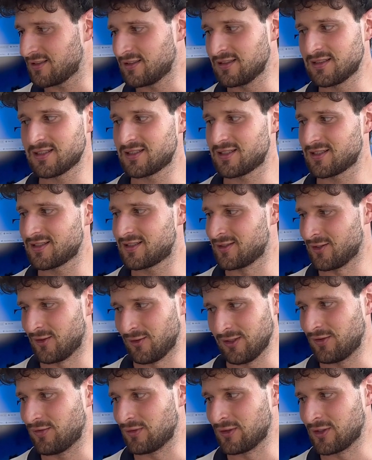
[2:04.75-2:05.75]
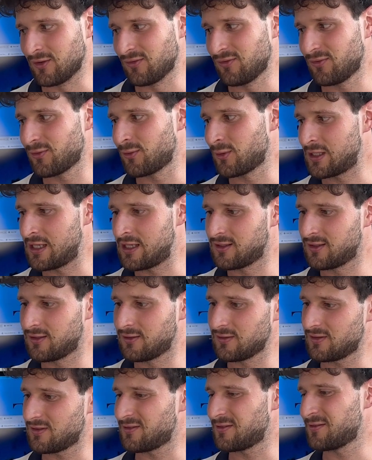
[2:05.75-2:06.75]
this is not even good for
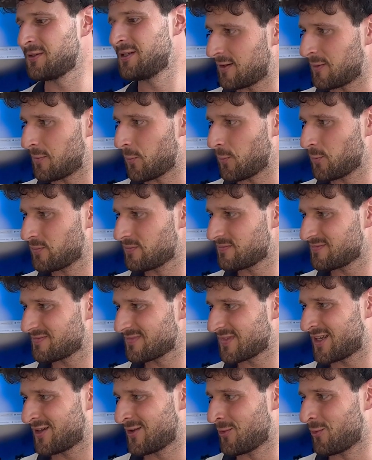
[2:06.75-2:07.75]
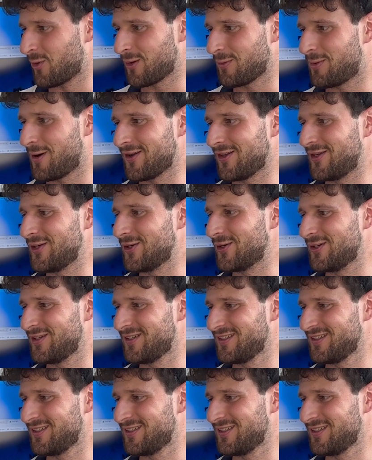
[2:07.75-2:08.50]
Ronaldo. So, what about you?